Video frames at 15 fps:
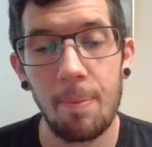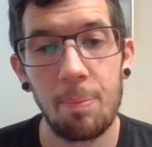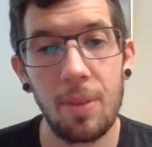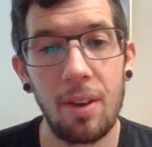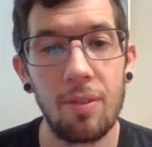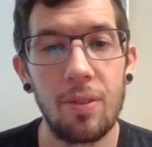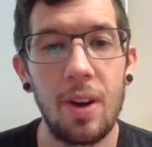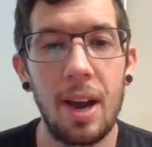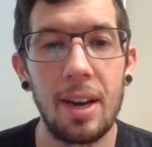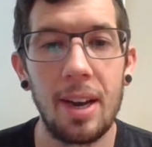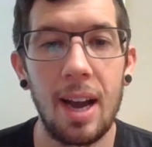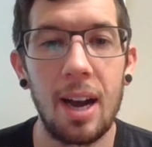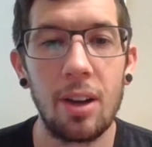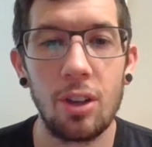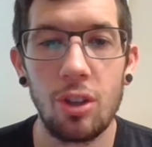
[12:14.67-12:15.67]
and find
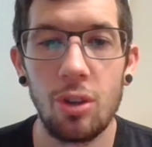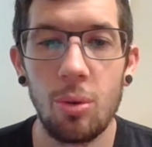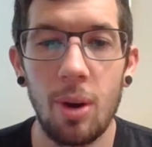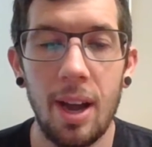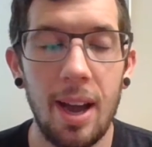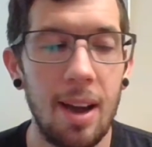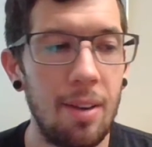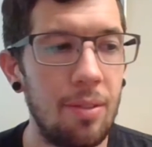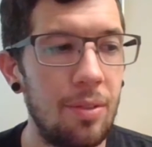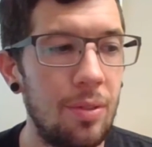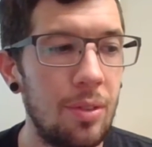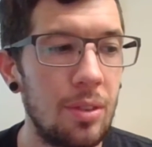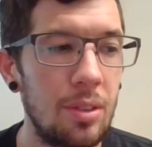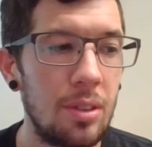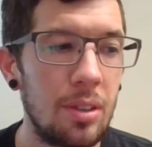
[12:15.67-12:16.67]
out
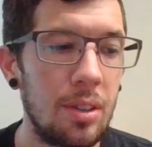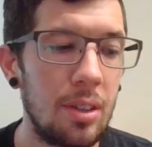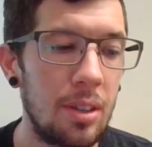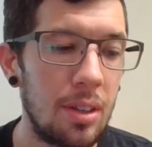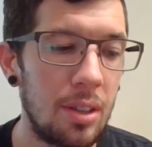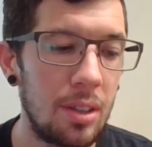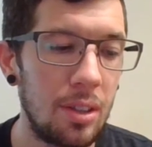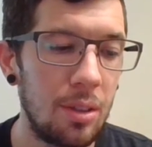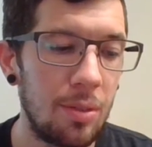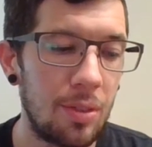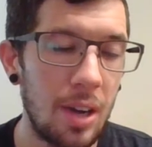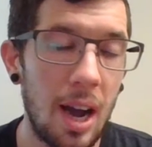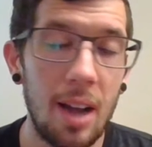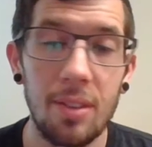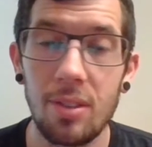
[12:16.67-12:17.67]
you've
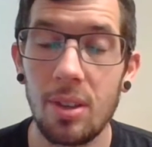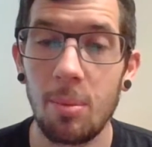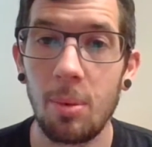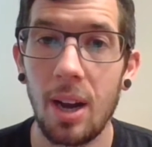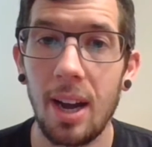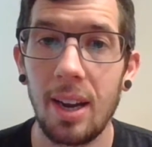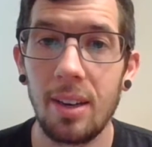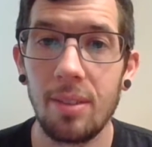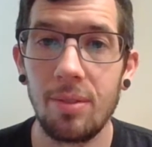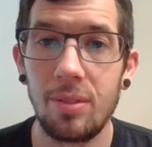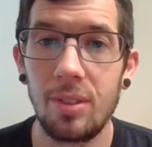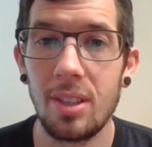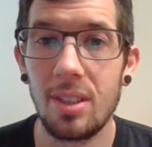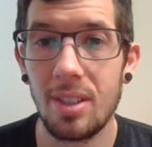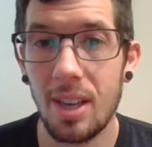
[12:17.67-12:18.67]
gotten some kind of
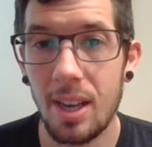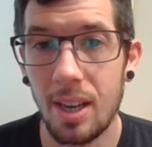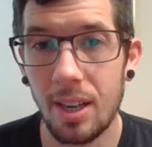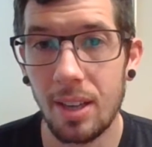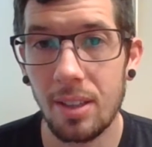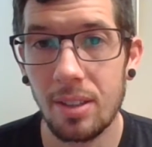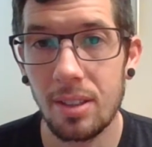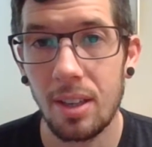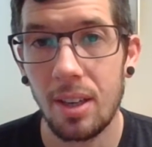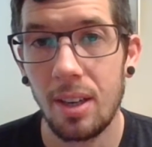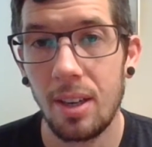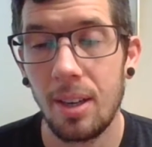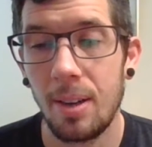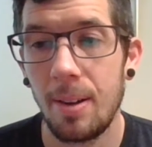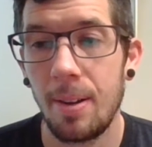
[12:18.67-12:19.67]
disease
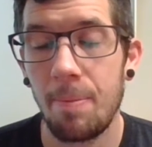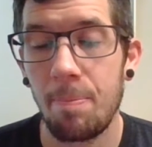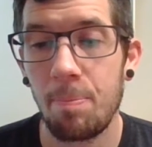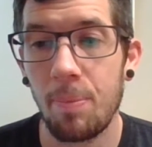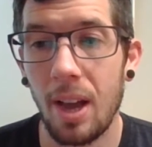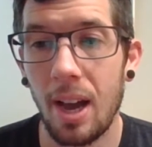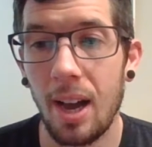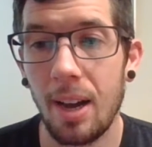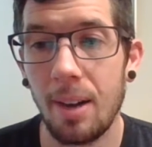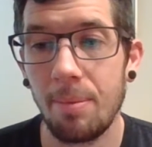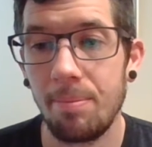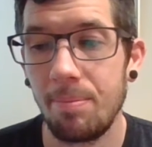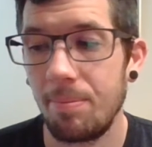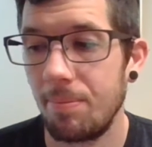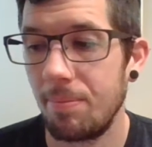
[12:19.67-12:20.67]

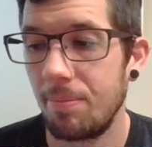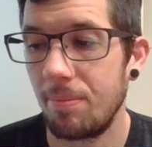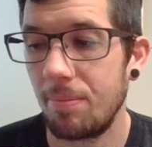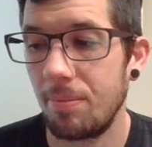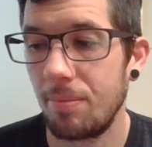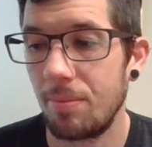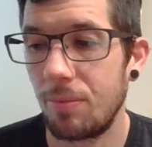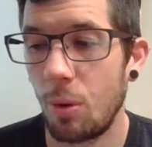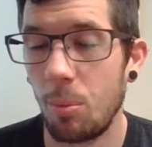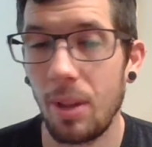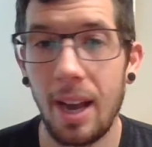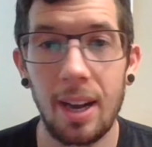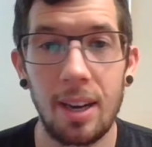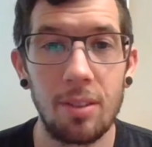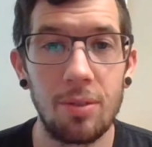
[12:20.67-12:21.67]
from
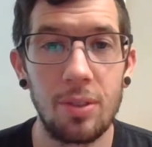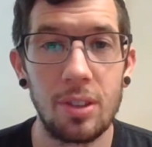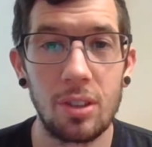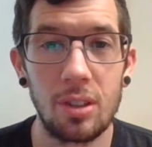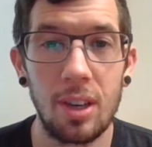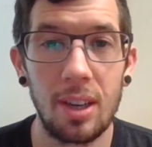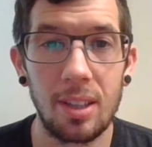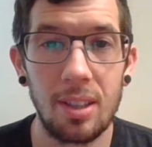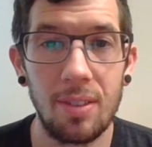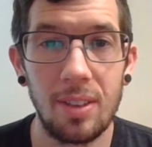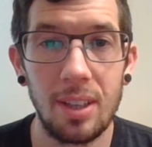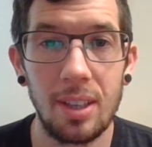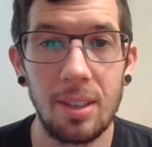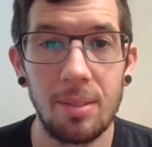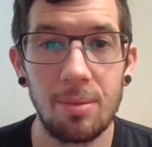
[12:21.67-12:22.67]
lack of physical
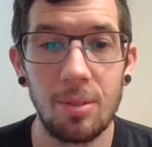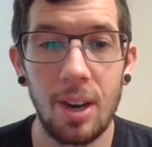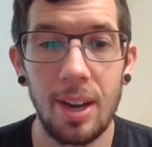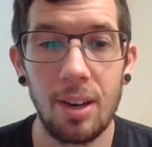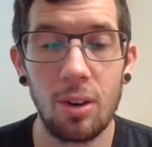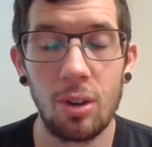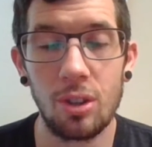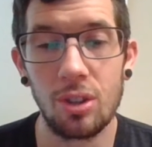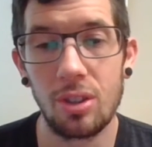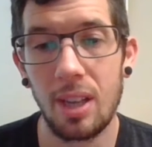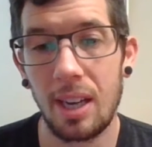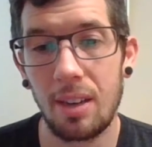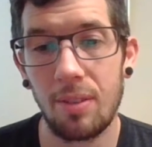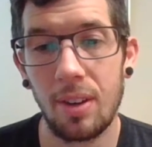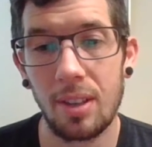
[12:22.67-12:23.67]
activity, right? Or just
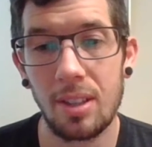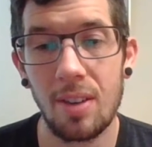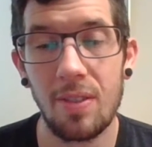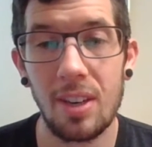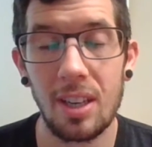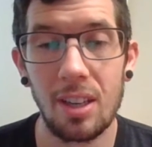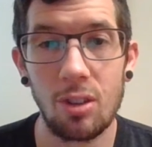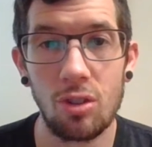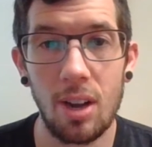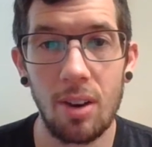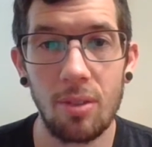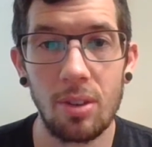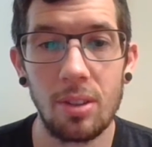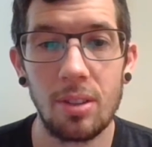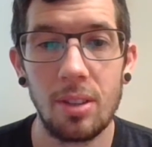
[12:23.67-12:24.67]
lack of activity in
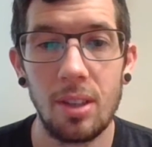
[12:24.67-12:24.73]
general,